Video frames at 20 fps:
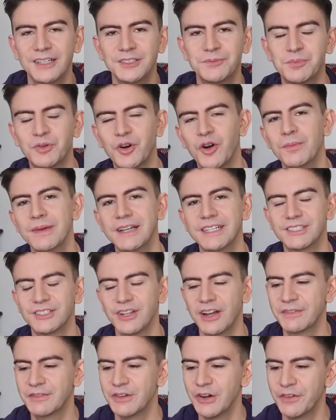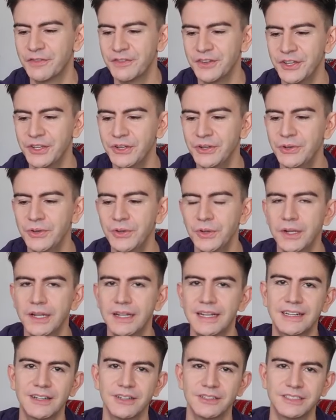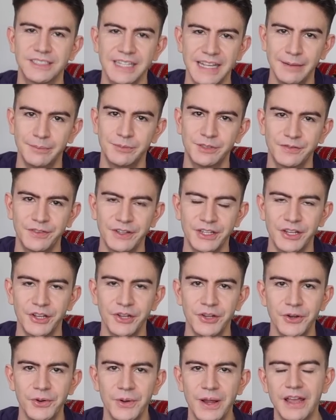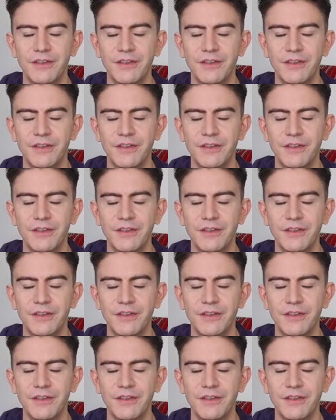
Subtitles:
As promised, I've got a few little tips for you